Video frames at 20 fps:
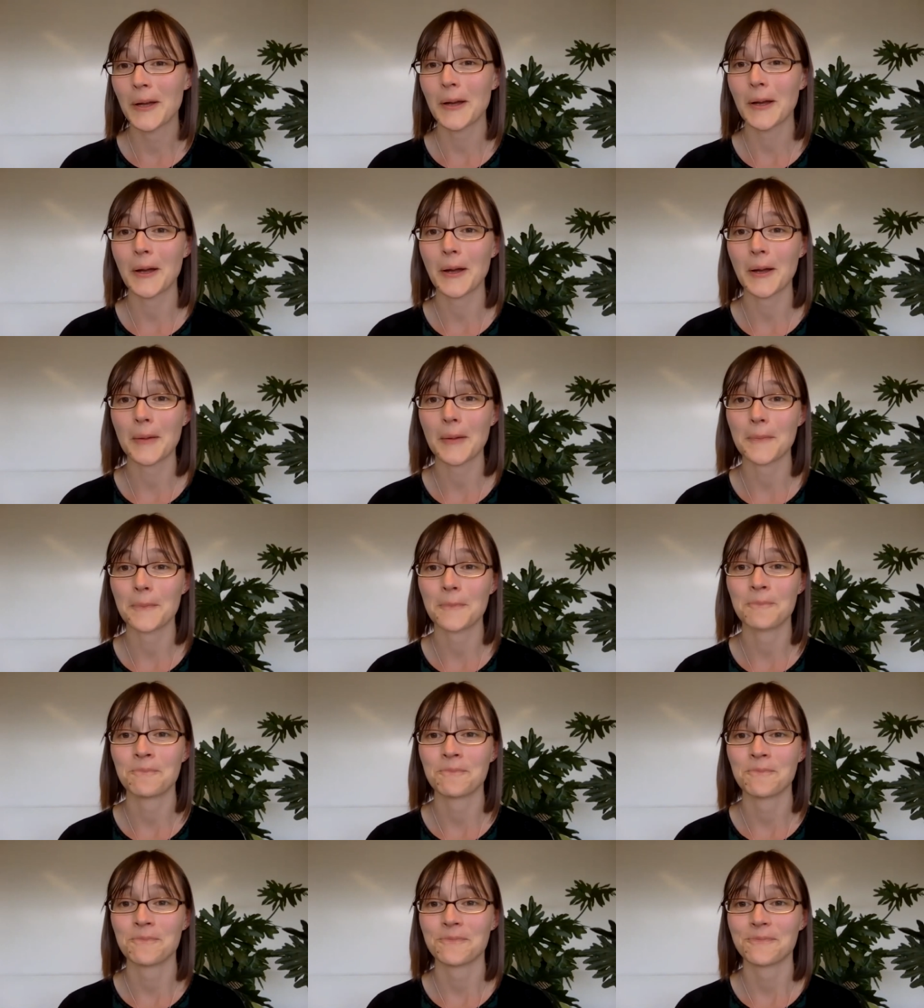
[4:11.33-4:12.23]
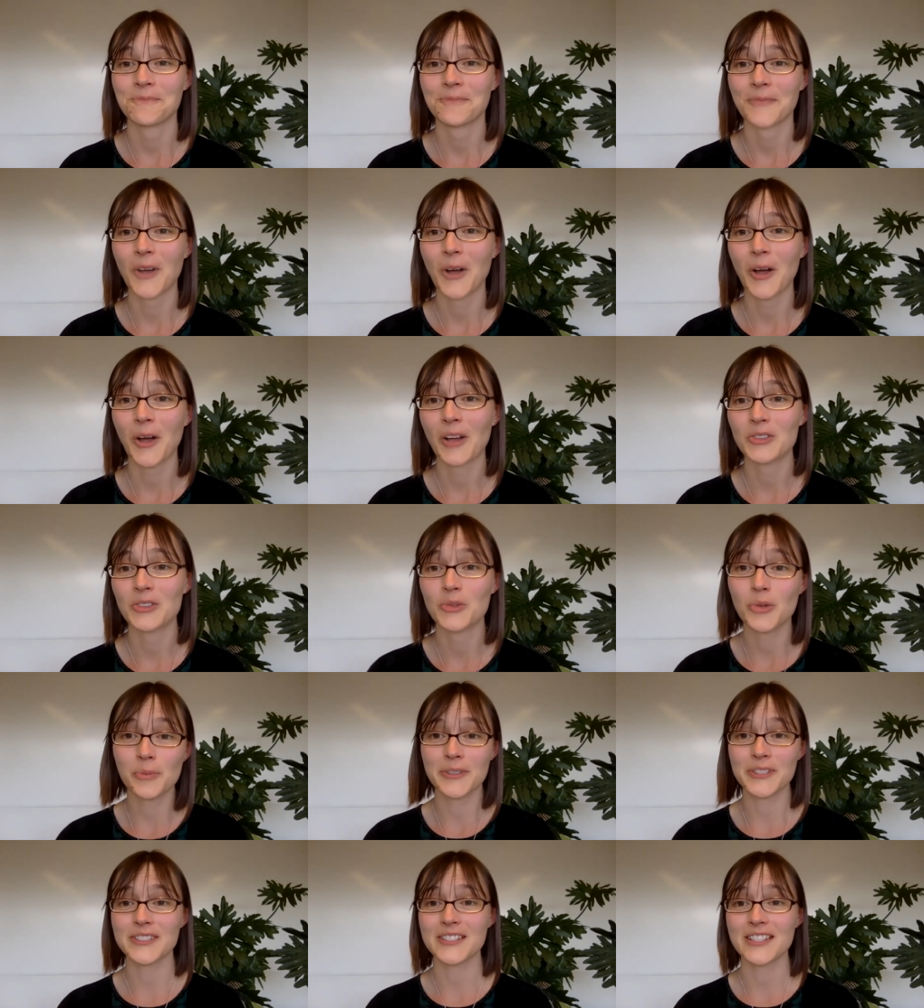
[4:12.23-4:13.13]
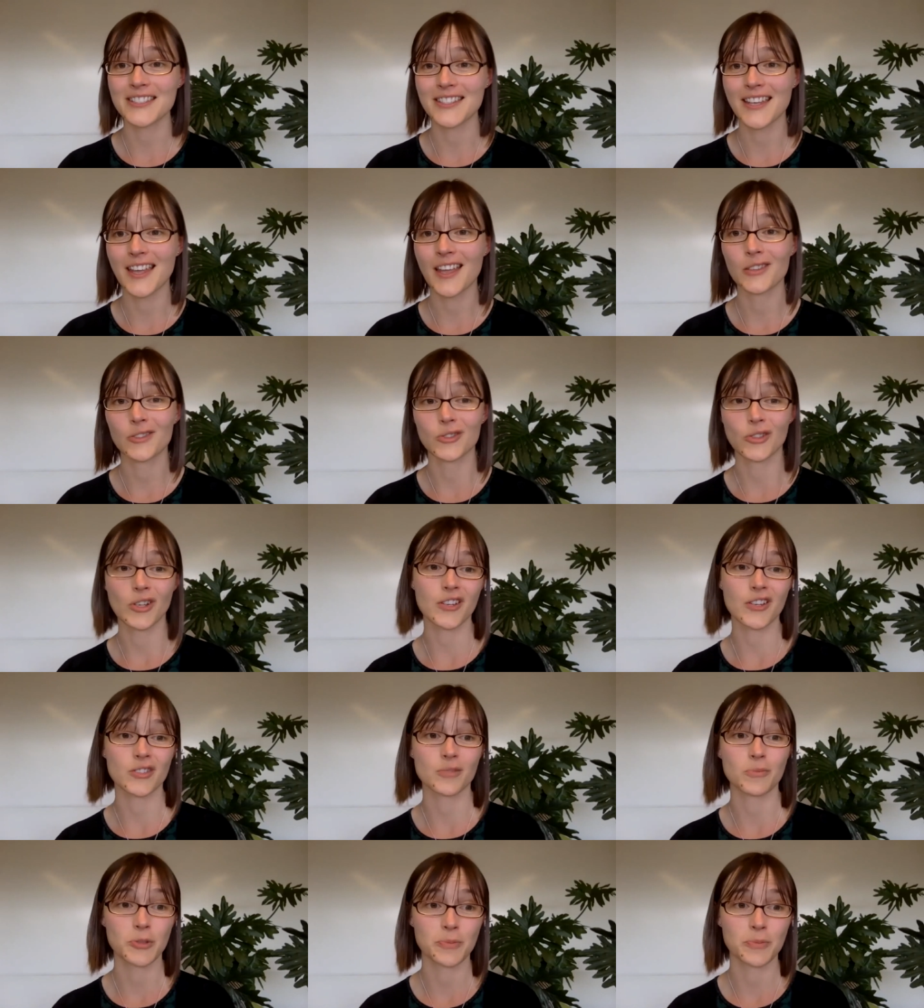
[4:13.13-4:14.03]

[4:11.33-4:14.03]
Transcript: um, on your business and your customers